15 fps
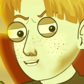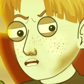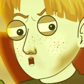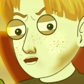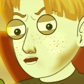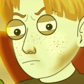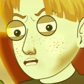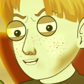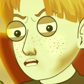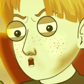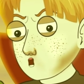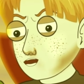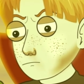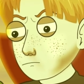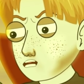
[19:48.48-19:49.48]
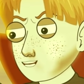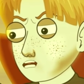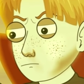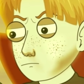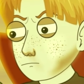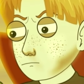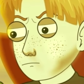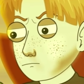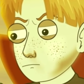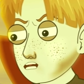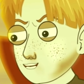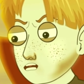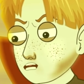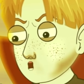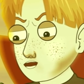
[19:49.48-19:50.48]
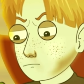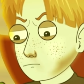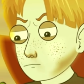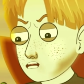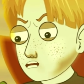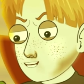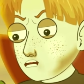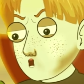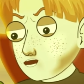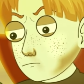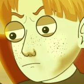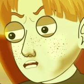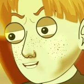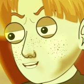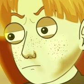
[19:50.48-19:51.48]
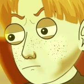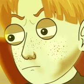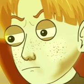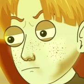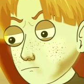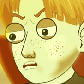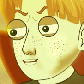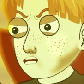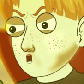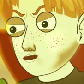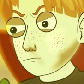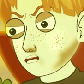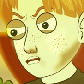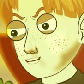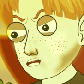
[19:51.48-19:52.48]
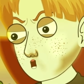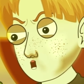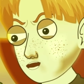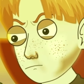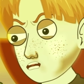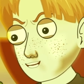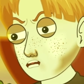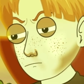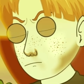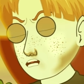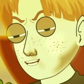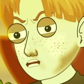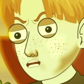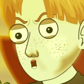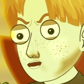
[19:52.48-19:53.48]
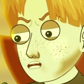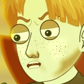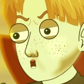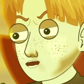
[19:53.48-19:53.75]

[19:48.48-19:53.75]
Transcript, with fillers: keep an eye on you because you're so curious. You know what? You're going to have to be curious